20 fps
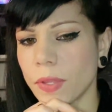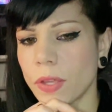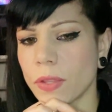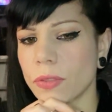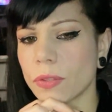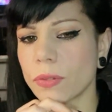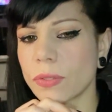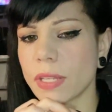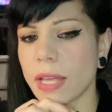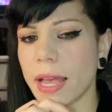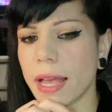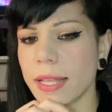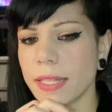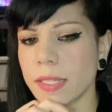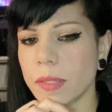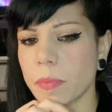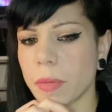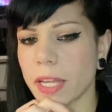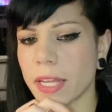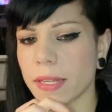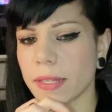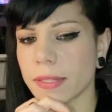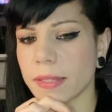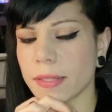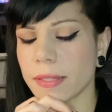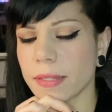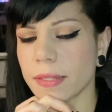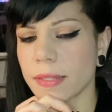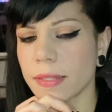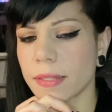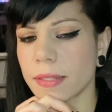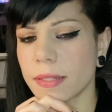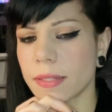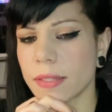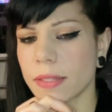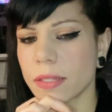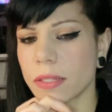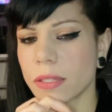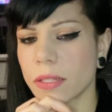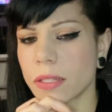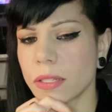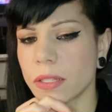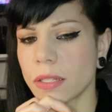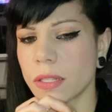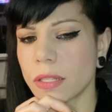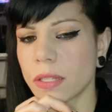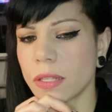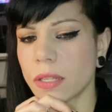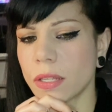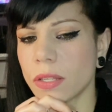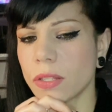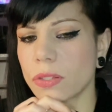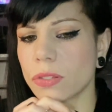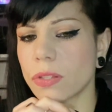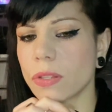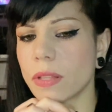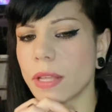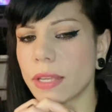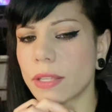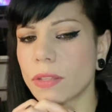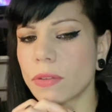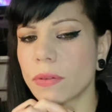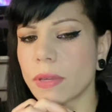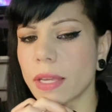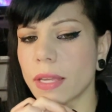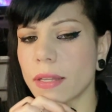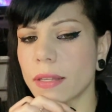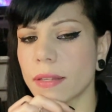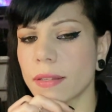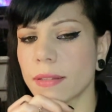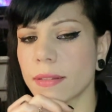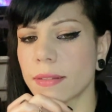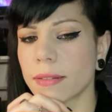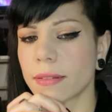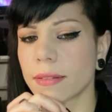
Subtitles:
those aspects, so that you can